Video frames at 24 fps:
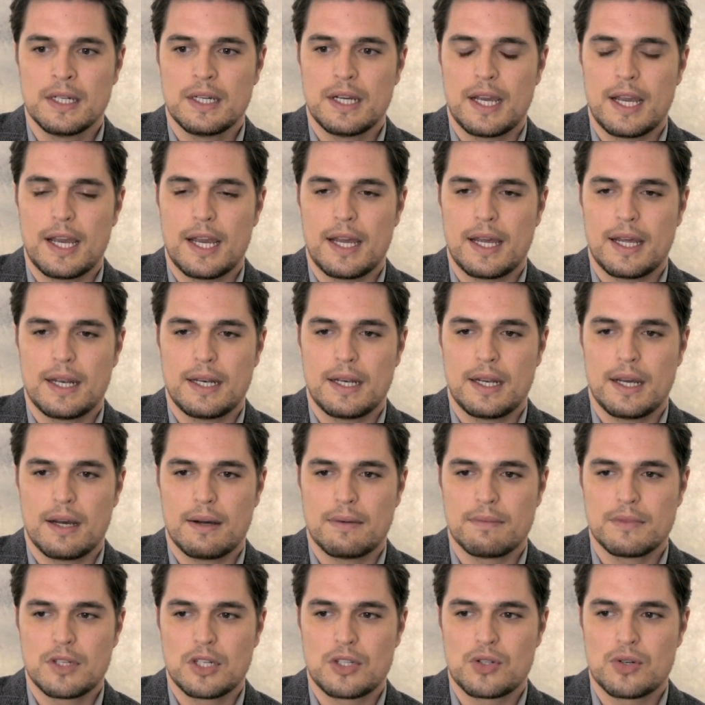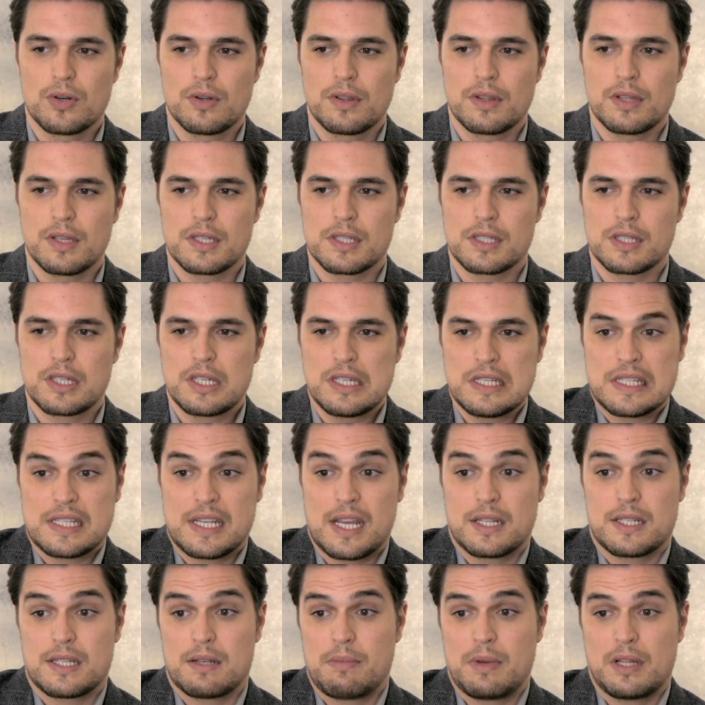And uh, the truth is, she
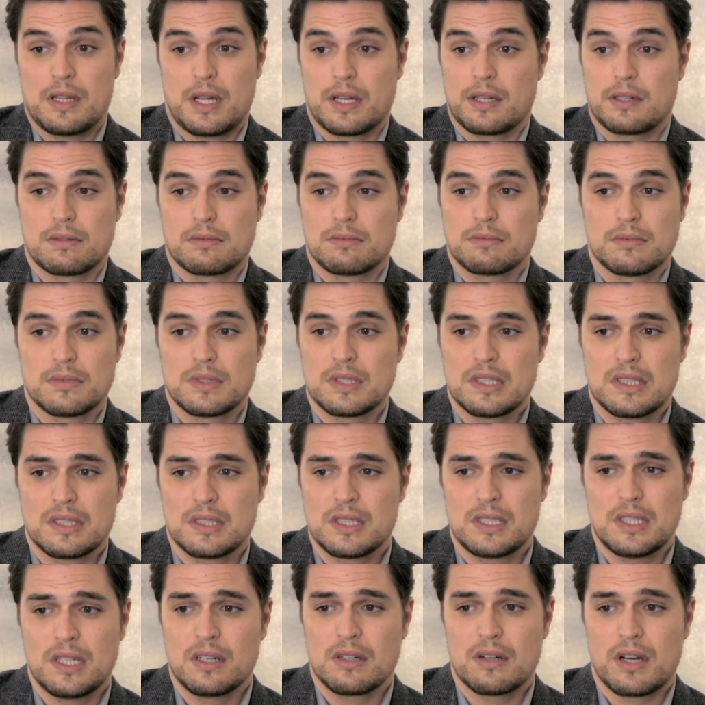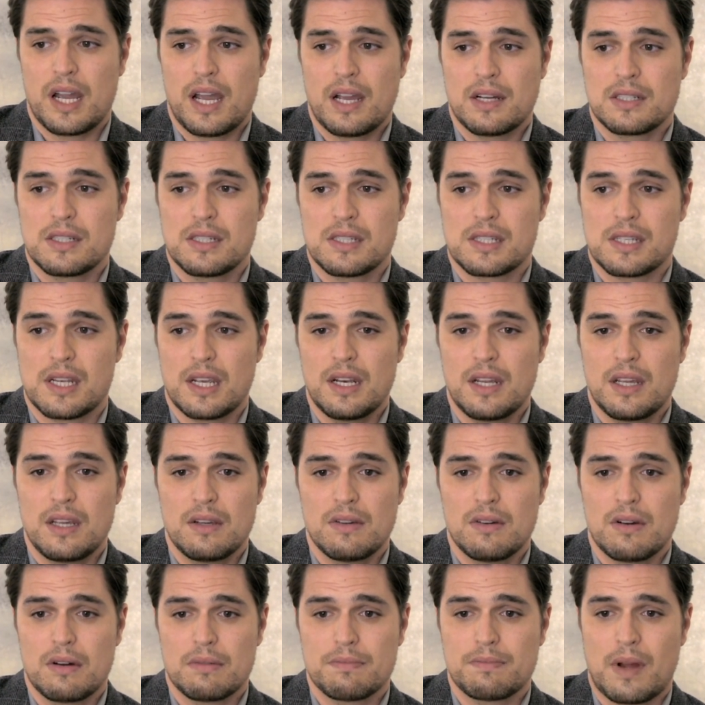said to me like, Diogo, I had to say to
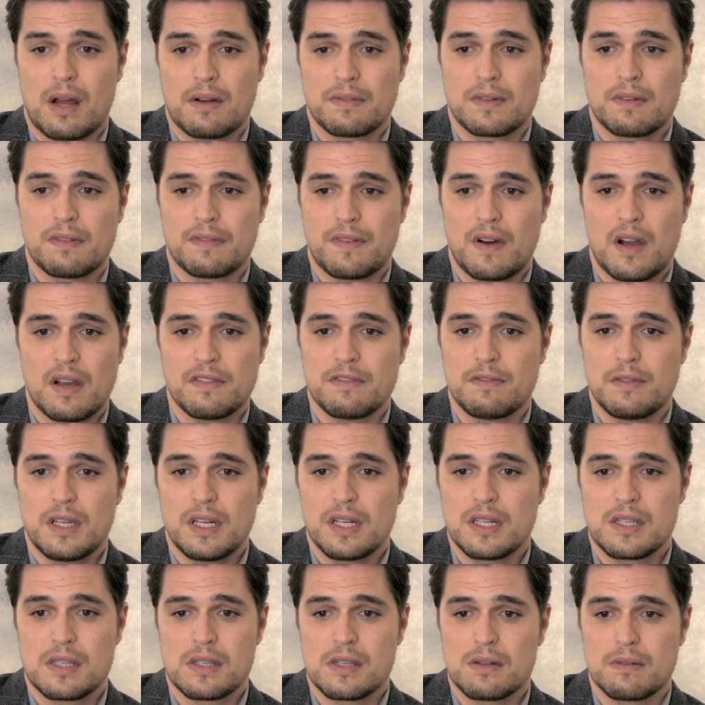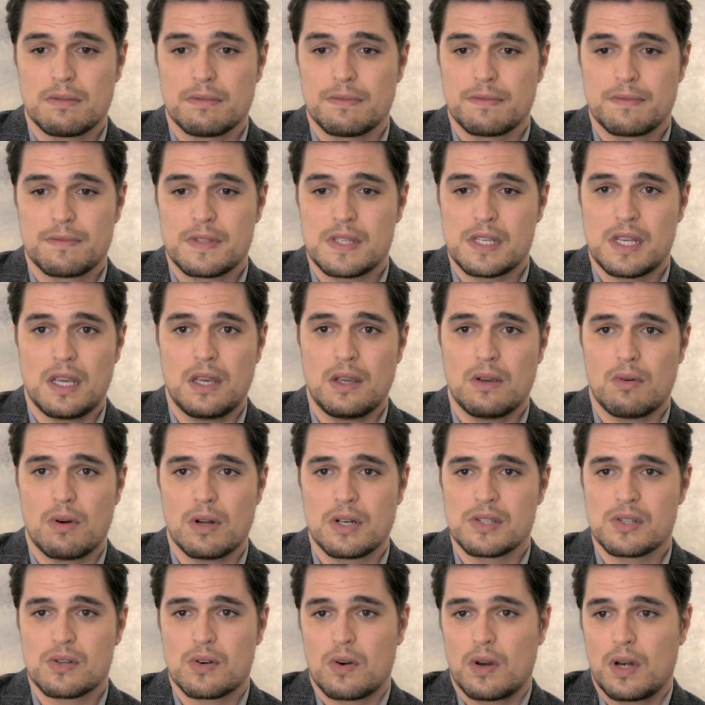you after five minutes of seeing you
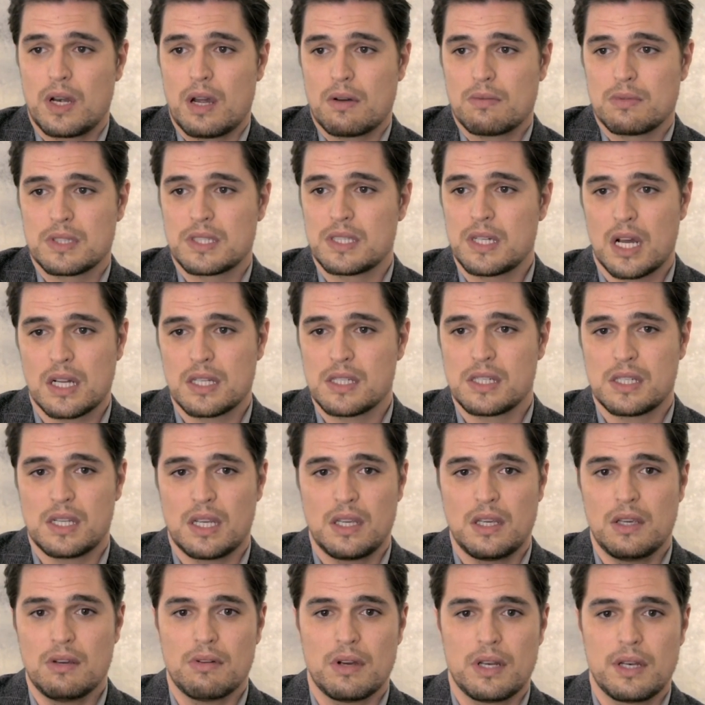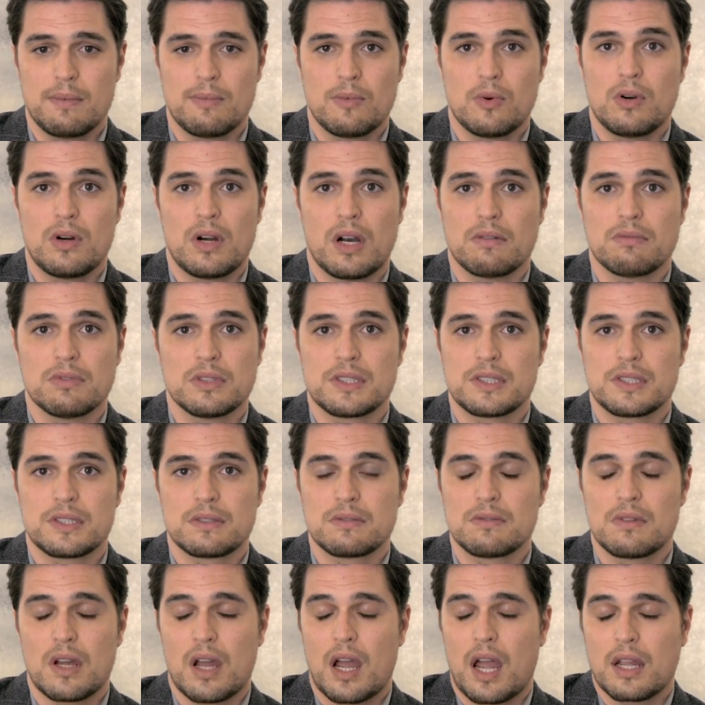on screen, I was not seeing you anymore. I was
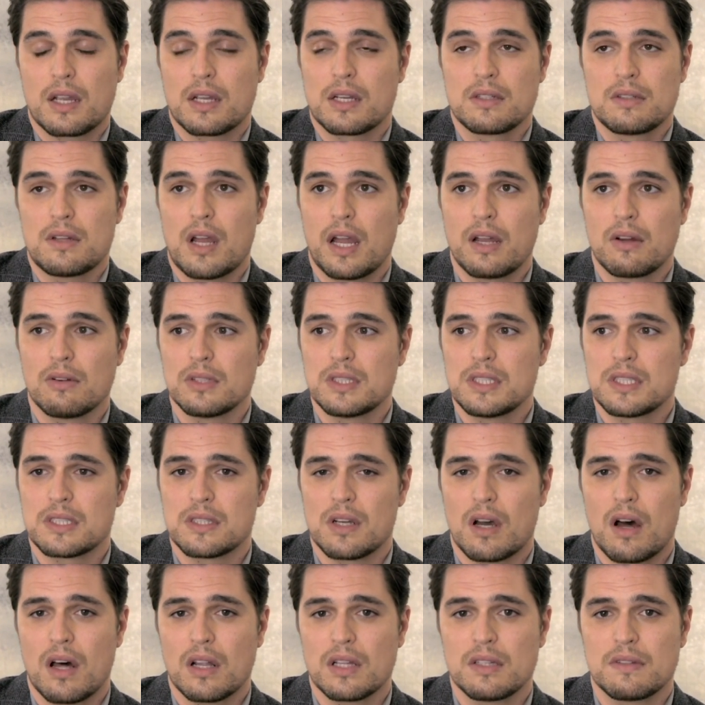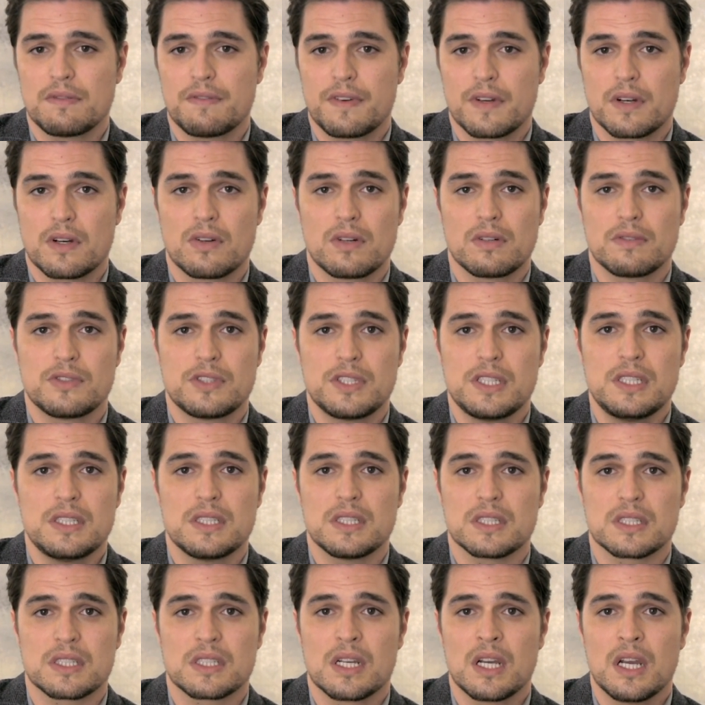I I only saw the figure of
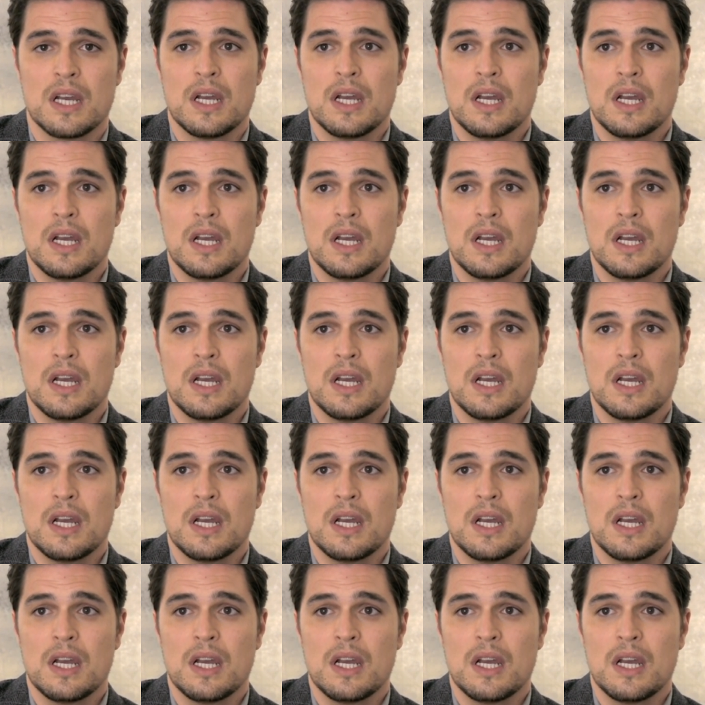Jesus,